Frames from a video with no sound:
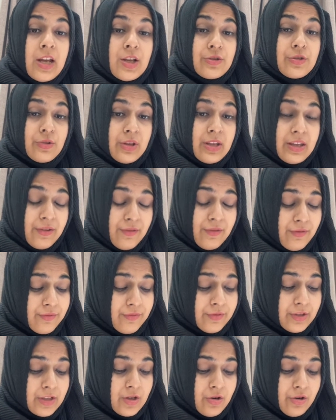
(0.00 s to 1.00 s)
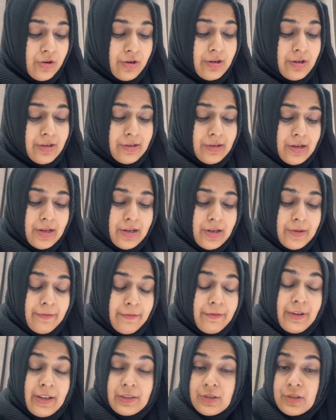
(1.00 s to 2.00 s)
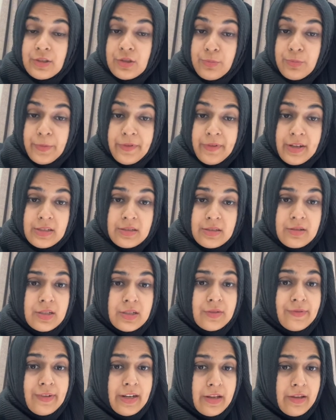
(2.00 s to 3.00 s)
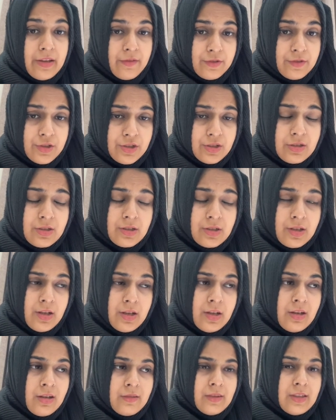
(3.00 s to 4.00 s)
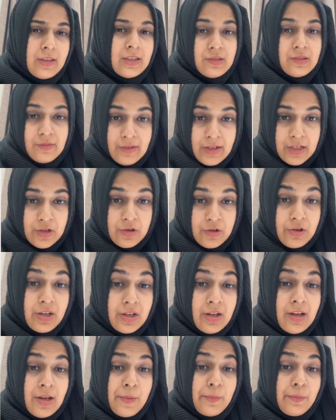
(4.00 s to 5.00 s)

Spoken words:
So if your factory supervisor is very efficient, that's very good.